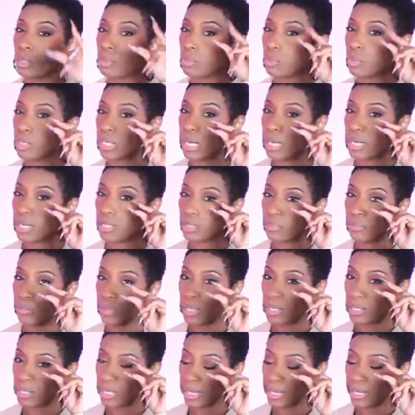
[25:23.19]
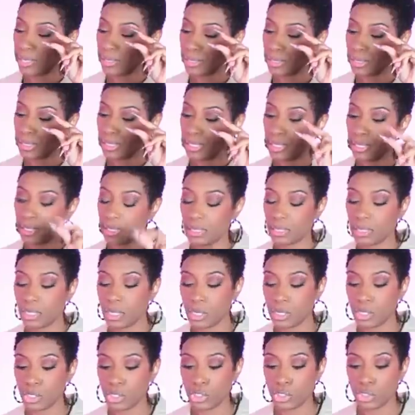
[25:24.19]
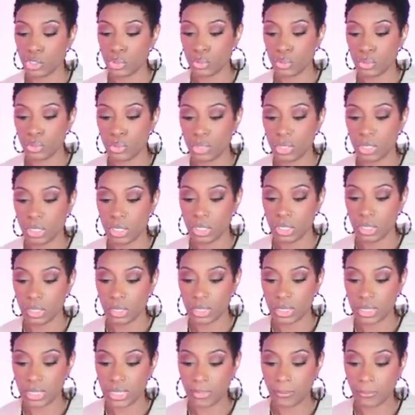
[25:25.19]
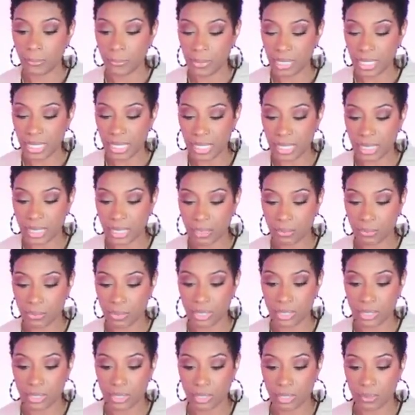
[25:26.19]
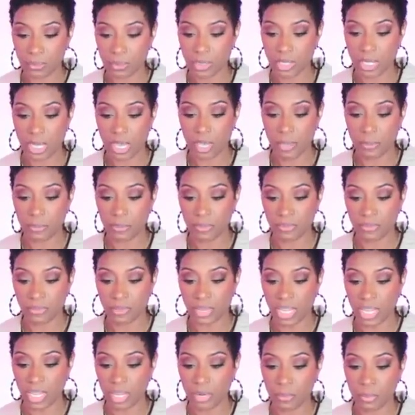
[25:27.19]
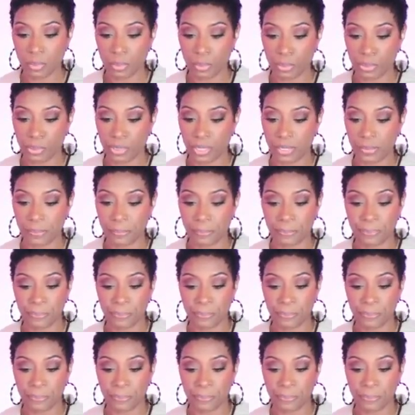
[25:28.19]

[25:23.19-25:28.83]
with our Inspector Gadget lens, her shoes look to me to be some type of animal print.